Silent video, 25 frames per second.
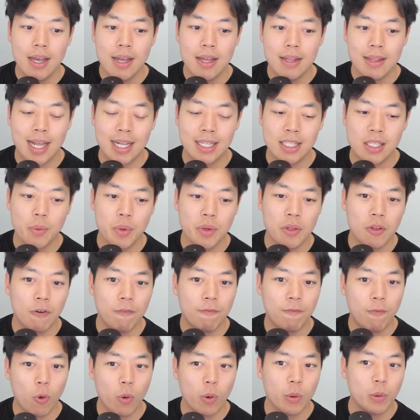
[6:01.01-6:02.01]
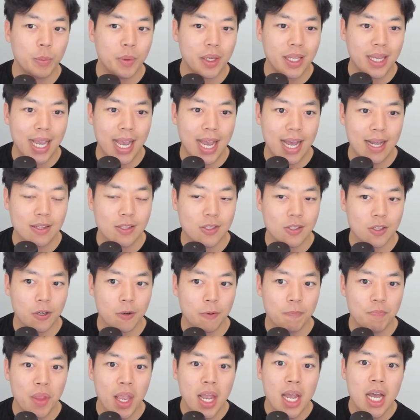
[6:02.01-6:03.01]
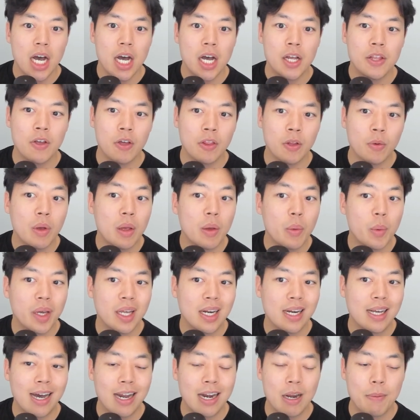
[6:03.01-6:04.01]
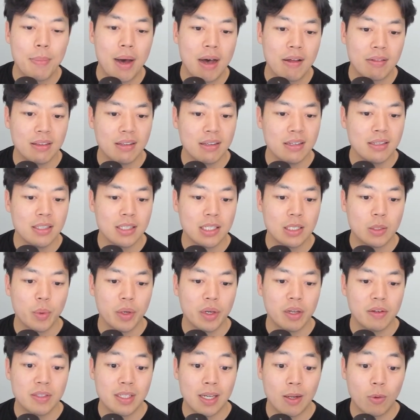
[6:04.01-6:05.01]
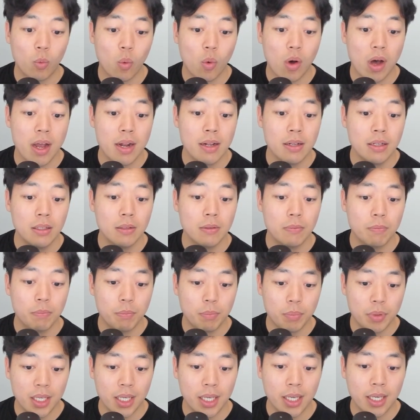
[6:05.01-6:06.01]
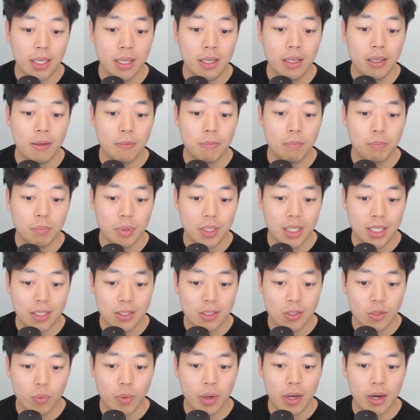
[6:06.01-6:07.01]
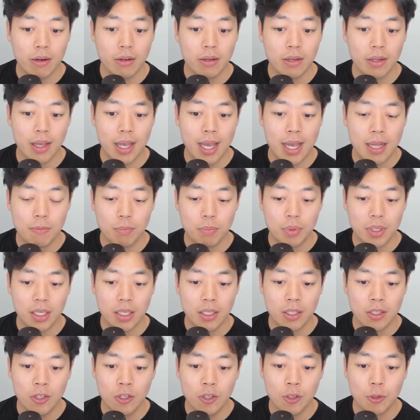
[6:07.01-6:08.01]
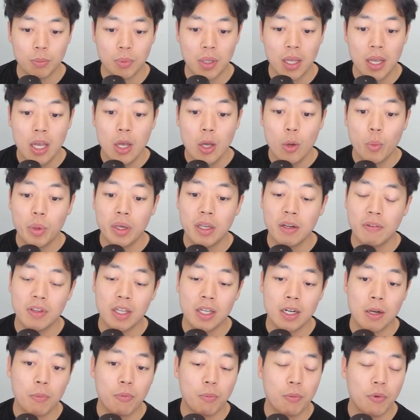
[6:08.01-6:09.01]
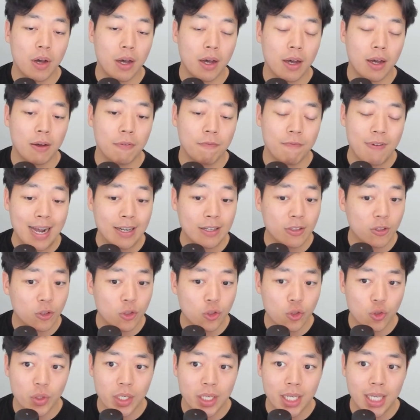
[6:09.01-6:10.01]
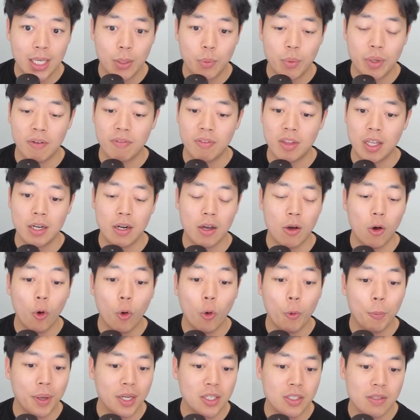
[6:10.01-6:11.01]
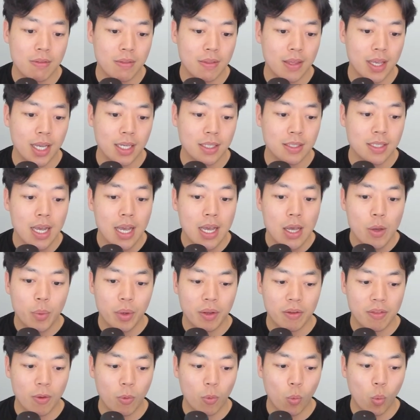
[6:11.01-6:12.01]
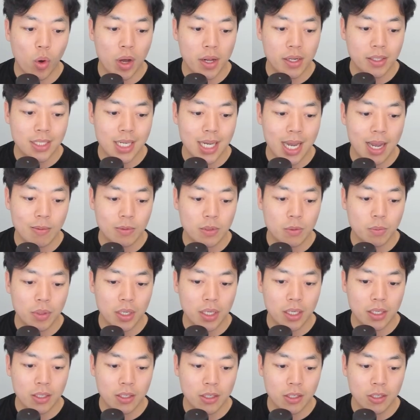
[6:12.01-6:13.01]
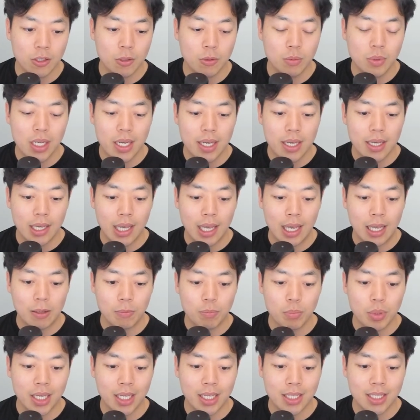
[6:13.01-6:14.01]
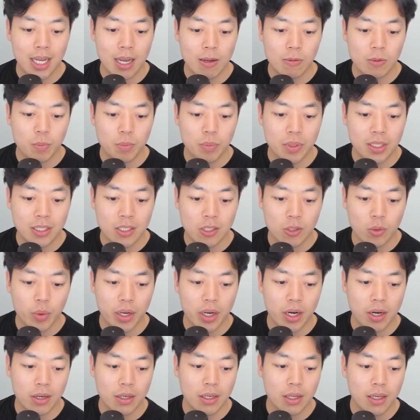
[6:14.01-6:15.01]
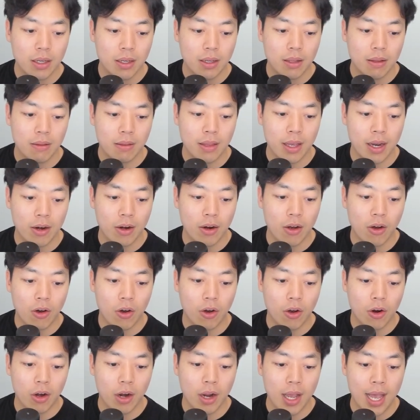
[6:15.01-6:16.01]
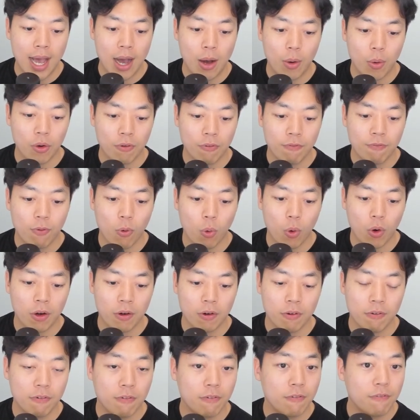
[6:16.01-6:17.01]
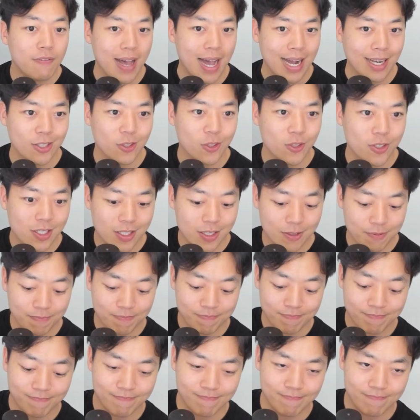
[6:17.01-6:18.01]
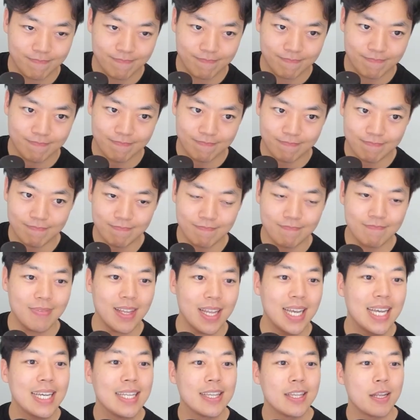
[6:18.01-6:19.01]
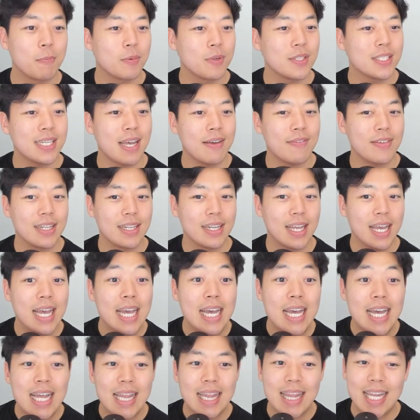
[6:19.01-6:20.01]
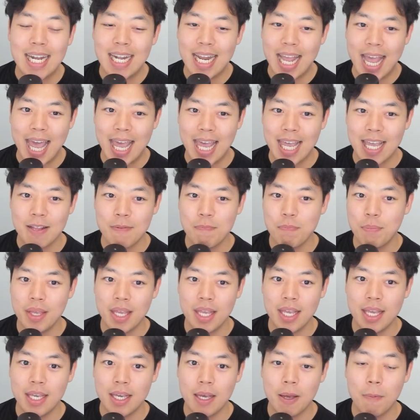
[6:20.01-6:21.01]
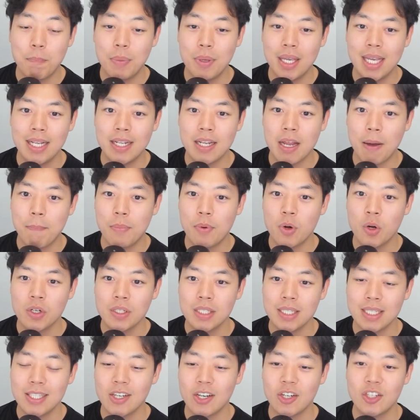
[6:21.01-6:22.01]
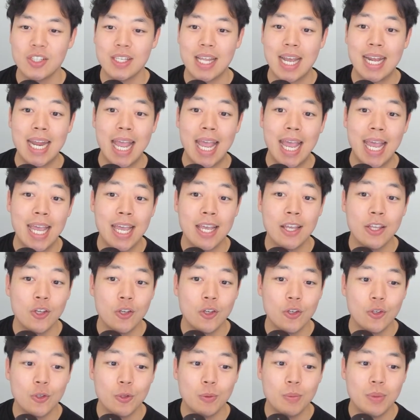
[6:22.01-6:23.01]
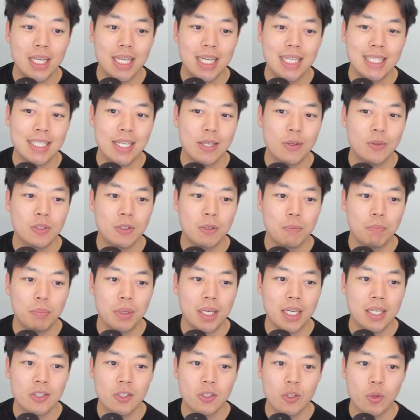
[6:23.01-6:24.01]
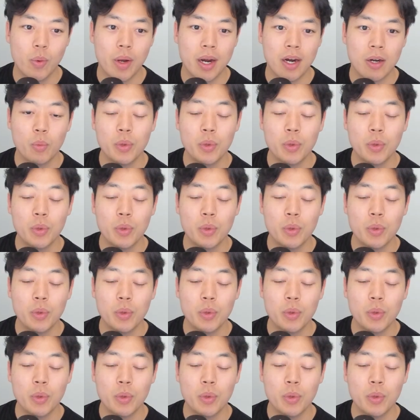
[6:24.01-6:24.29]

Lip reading: That's how we know 4 will be the answer. Another way we could have gone about this is we could have said 1, p squared, and p cubed. We could have done a factor tree. We could have done a whole bunch of things. We could have done 1 times p cubed and p times p squared. There are our 4 factors. Number 7. Let a and b be numbers such that a cubed is equal to b squared.